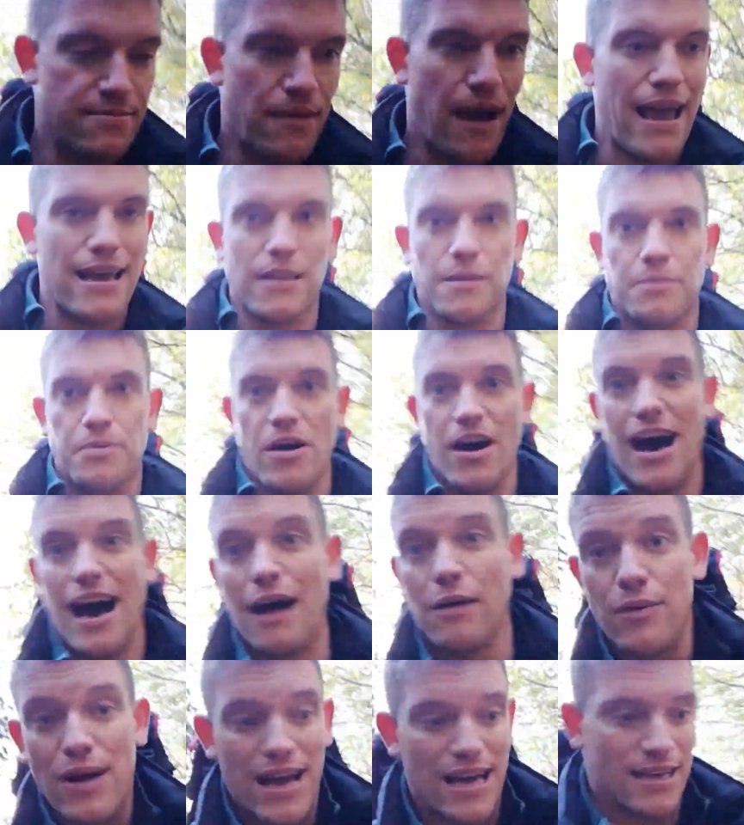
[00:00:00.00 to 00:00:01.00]
mile per
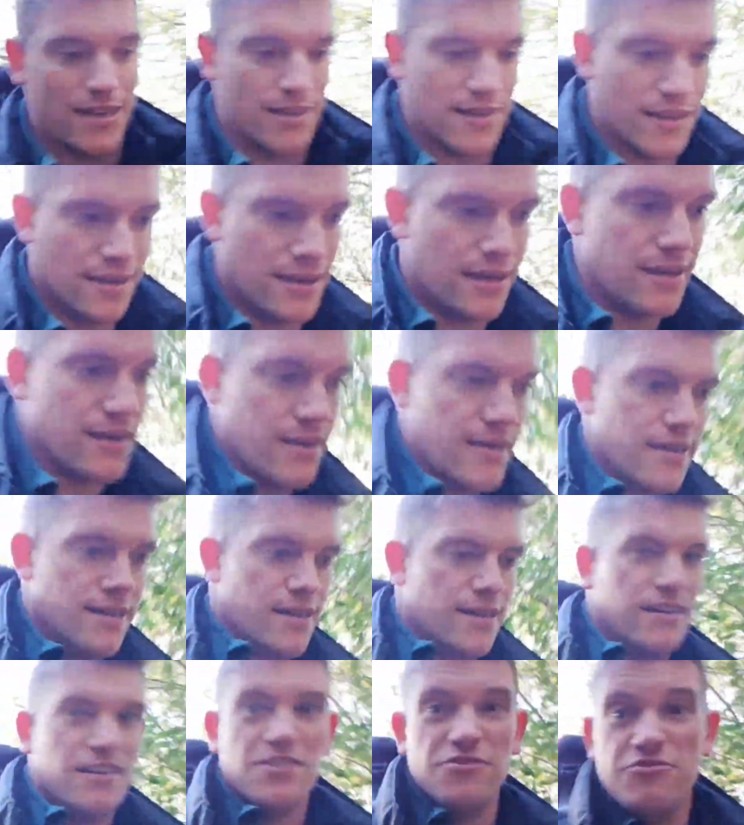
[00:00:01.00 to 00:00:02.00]
hour
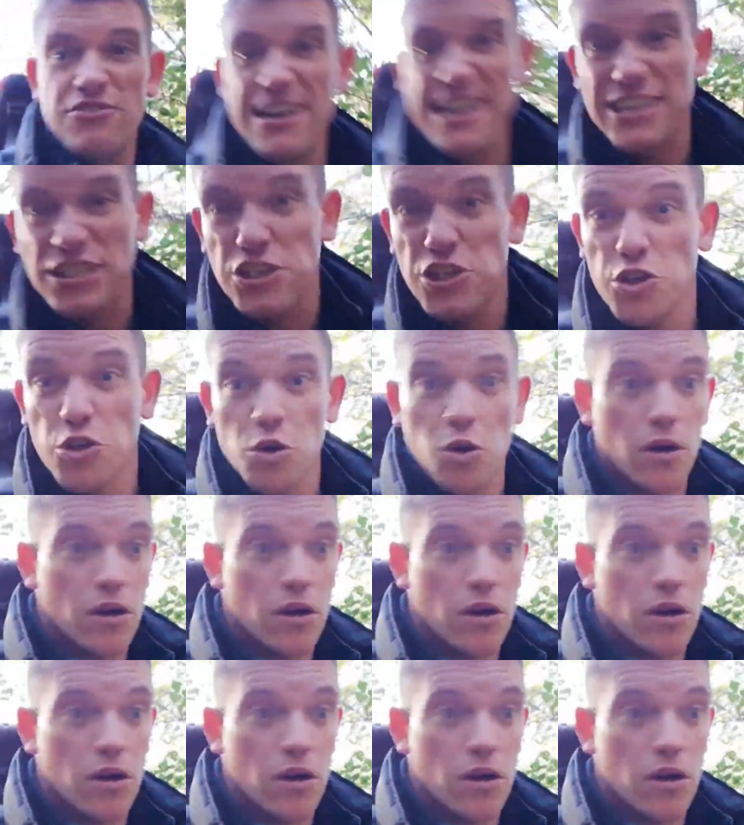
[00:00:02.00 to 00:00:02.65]
ratio,